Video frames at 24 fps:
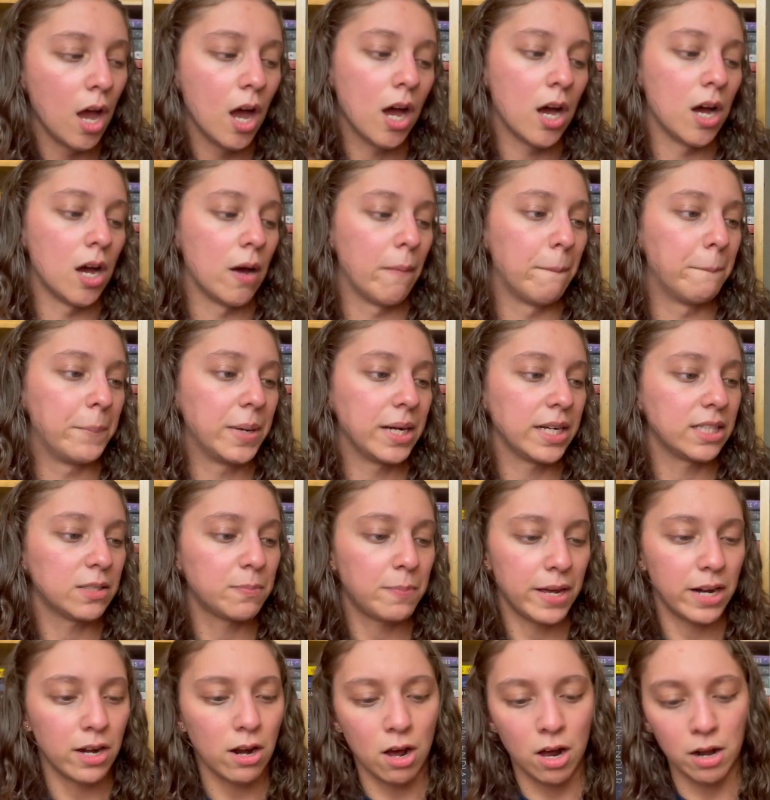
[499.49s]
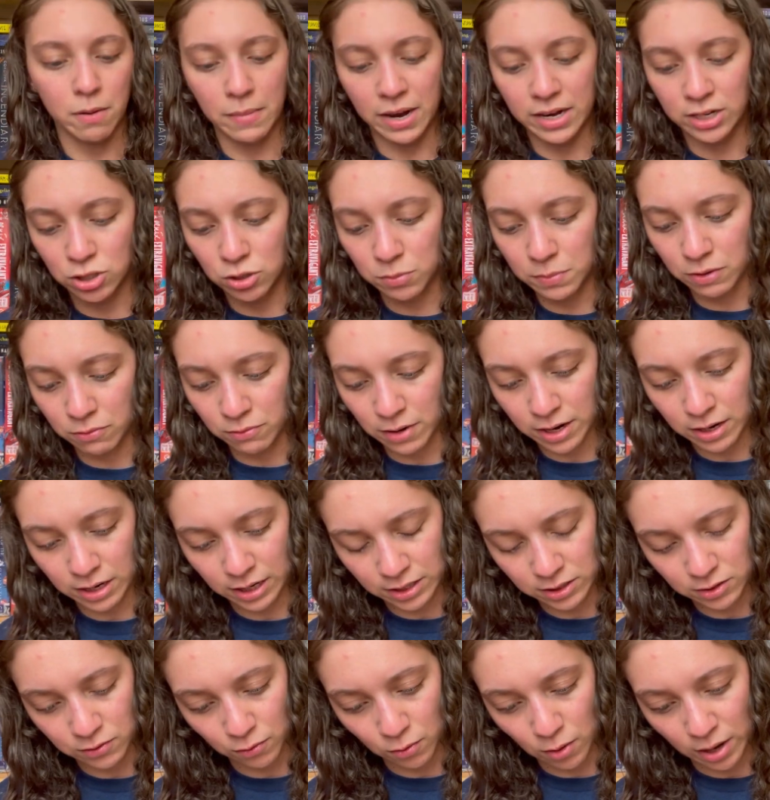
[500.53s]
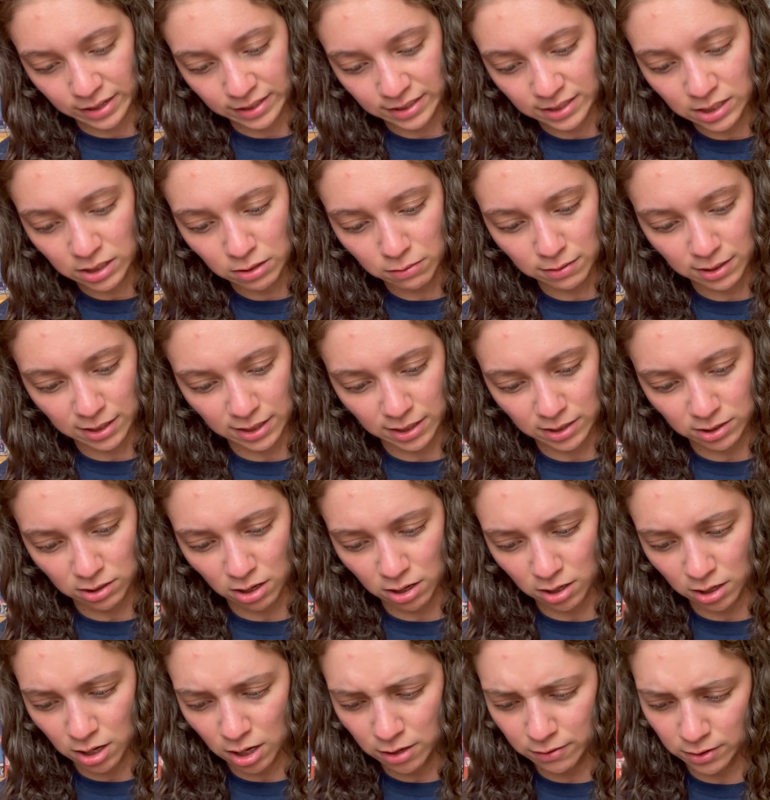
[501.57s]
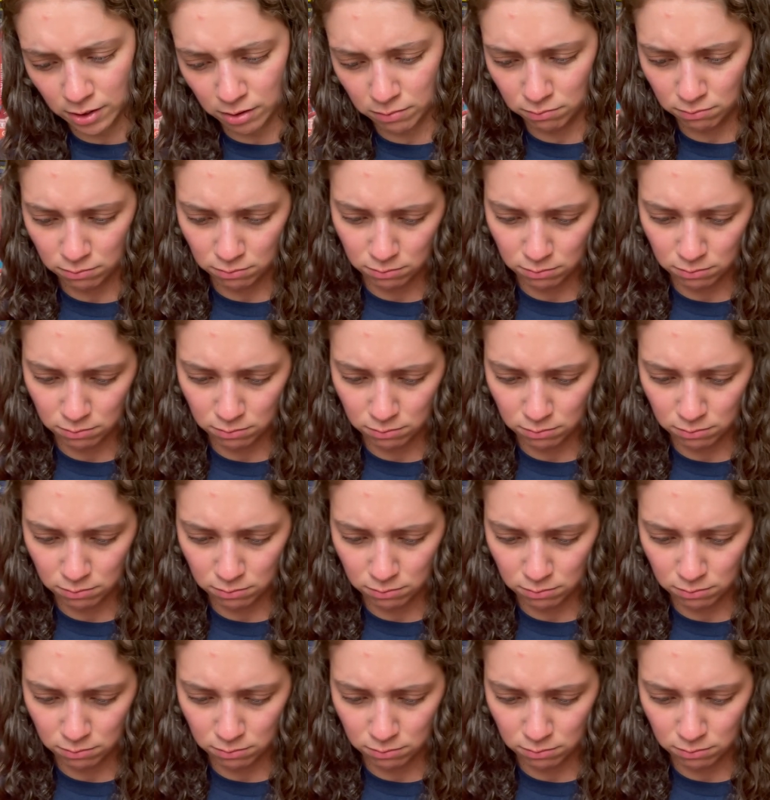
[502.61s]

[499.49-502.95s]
Um, but it's been on my to-be-read list for a while. This is a really nice hardcover.